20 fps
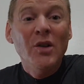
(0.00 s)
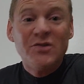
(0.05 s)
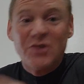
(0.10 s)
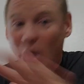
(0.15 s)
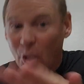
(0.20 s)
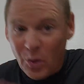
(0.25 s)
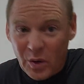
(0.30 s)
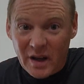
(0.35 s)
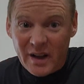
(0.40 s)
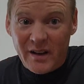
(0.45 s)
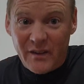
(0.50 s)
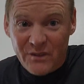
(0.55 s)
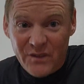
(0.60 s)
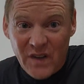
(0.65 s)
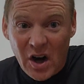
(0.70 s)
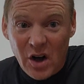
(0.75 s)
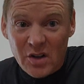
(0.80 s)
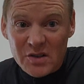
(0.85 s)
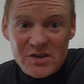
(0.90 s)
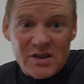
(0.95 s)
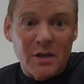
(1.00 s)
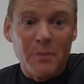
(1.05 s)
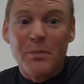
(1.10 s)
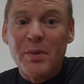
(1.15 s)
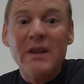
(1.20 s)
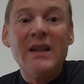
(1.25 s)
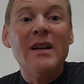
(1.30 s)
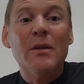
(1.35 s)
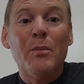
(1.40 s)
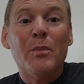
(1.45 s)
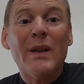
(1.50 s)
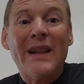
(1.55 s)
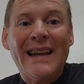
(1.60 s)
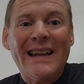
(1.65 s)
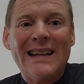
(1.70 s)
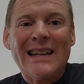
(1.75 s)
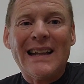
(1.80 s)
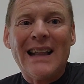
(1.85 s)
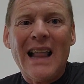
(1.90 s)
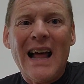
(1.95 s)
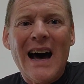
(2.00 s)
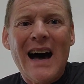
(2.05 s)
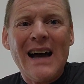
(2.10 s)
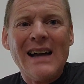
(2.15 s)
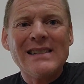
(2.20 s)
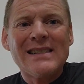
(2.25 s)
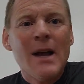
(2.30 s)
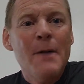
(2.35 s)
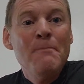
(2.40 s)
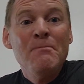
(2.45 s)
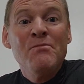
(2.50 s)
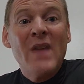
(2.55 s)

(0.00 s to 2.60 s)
totally false, complete blatant lies.